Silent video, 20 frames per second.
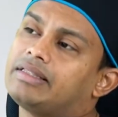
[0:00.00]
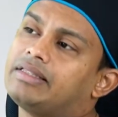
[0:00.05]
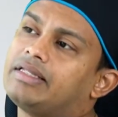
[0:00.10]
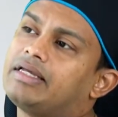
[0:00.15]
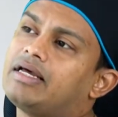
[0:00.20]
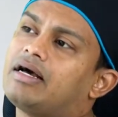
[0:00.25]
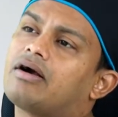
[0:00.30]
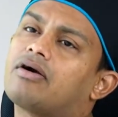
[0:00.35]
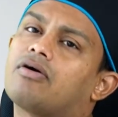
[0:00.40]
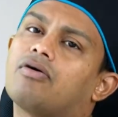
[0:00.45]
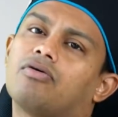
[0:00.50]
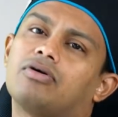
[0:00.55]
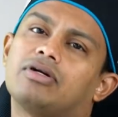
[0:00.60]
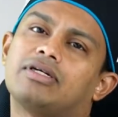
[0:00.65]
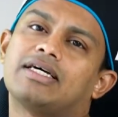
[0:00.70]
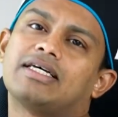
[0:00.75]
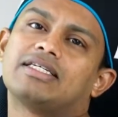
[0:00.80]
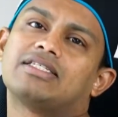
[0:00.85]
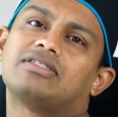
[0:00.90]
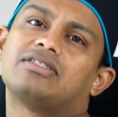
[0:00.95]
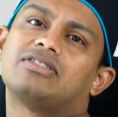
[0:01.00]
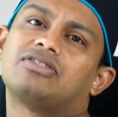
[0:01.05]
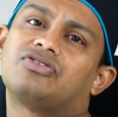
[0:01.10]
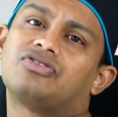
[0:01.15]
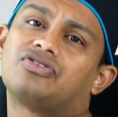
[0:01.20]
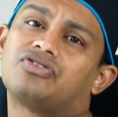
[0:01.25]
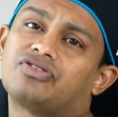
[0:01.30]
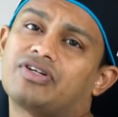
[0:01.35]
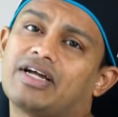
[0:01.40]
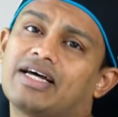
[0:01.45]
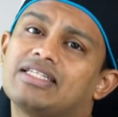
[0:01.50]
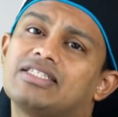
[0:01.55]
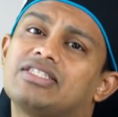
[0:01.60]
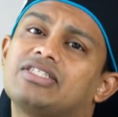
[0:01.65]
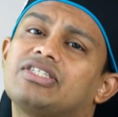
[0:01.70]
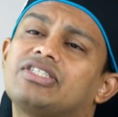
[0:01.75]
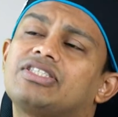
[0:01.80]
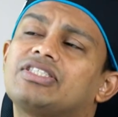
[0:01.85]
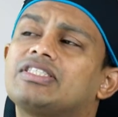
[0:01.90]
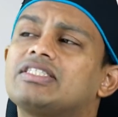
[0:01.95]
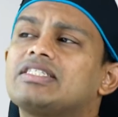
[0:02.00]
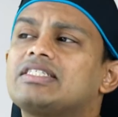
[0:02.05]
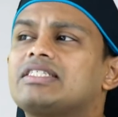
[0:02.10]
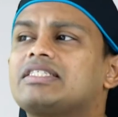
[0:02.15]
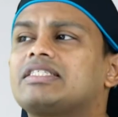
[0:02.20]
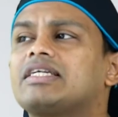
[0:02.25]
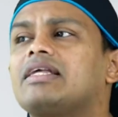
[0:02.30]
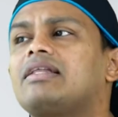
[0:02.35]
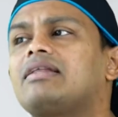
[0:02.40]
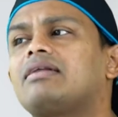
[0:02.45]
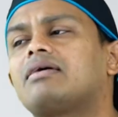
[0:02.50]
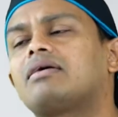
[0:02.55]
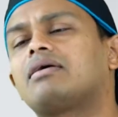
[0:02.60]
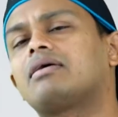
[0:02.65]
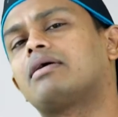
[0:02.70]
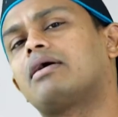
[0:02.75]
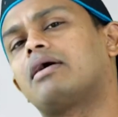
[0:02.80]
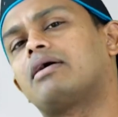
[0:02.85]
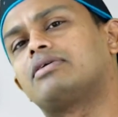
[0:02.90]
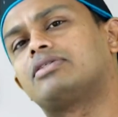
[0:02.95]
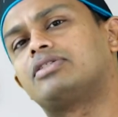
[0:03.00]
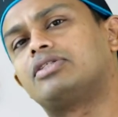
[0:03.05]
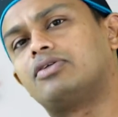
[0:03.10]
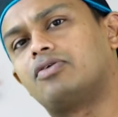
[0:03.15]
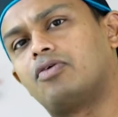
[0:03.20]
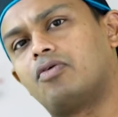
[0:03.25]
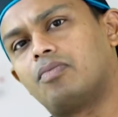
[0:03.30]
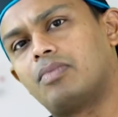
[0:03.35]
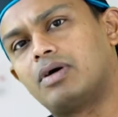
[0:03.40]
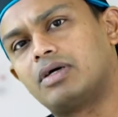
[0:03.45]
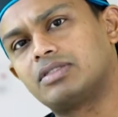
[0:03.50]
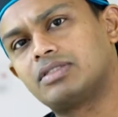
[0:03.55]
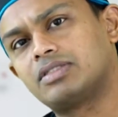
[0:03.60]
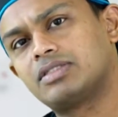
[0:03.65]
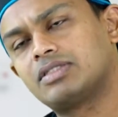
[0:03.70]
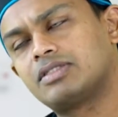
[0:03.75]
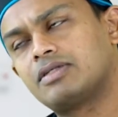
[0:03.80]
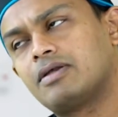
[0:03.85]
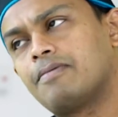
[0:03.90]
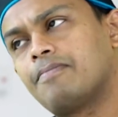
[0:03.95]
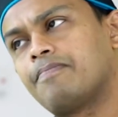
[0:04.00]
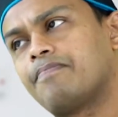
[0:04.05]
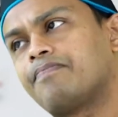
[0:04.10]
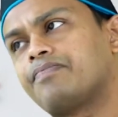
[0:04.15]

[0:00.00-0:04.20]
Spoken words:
They are called as the transitional cell carcinomas.